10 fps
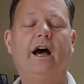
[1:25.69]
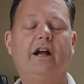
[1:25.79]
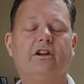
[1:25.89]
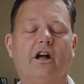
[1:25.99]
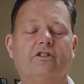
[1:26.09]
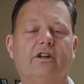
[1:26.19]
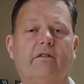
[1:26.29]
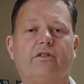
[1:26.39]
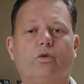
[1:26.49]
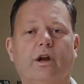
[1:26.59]
I taught
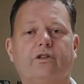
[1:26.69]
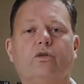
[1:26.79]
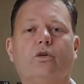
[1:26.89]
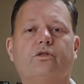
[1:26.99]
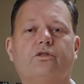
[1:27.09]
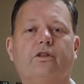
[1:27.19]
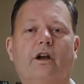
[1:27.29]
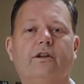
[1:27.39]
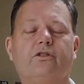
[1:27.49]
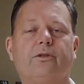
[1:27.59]
7th grade social
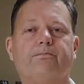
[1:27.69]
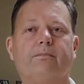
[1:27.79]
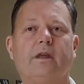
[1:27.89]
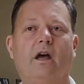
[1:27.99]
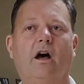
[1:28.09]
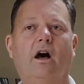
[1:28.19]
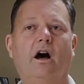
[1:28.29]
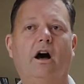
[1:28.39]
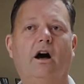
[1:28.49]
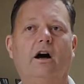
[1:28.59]
studies.
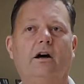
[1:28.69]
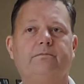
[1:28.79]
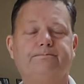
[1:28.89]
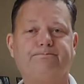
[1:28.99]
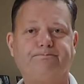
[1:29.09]
I